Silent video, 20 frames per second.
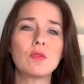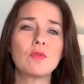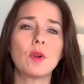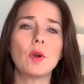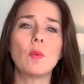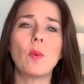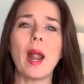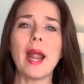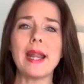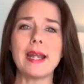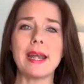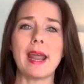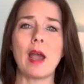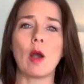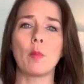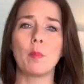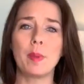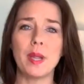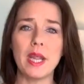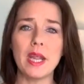Just for right
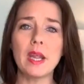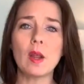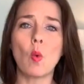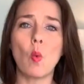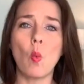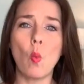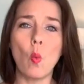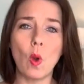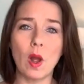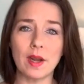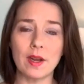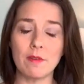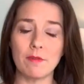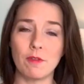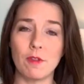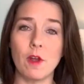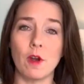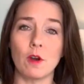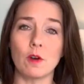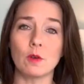now, pick one
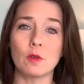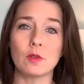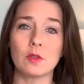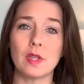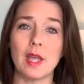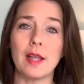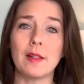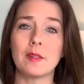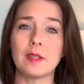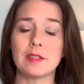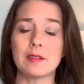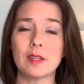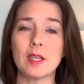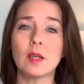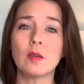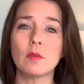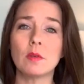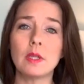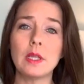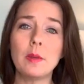of those and let's
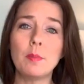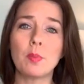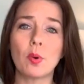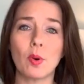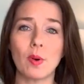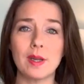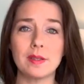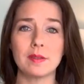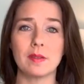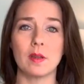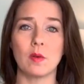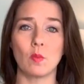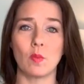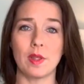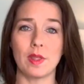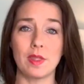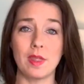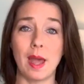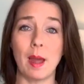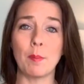get really present
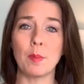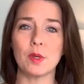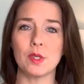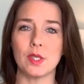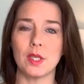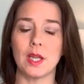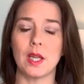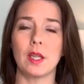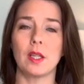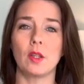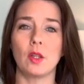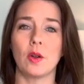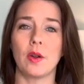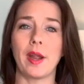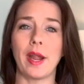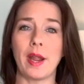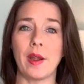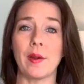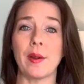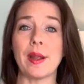with that
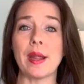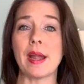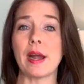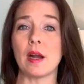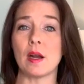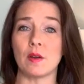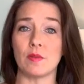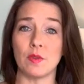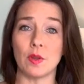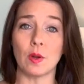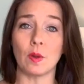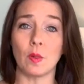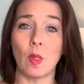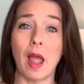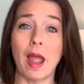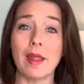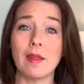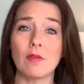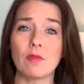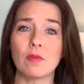particular area of your
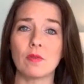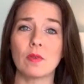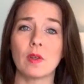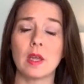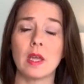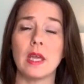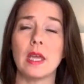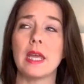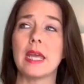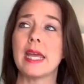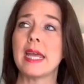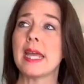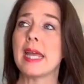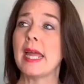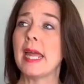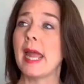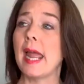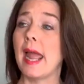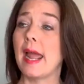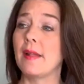life.
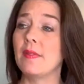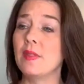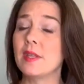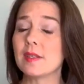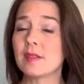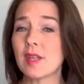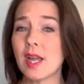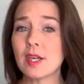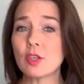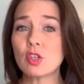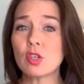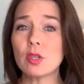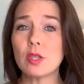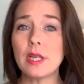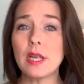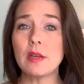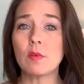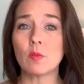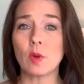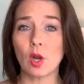And this
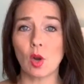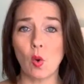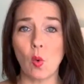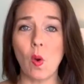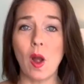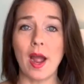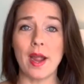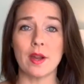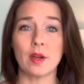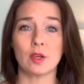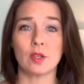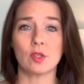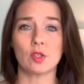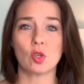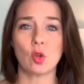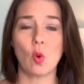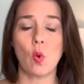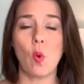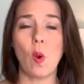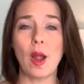actually
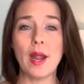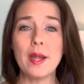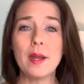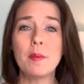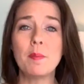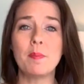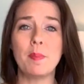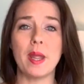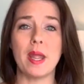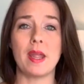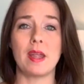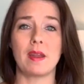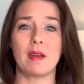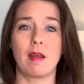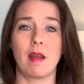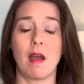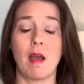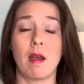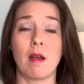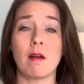requires quite a
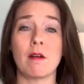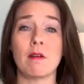bit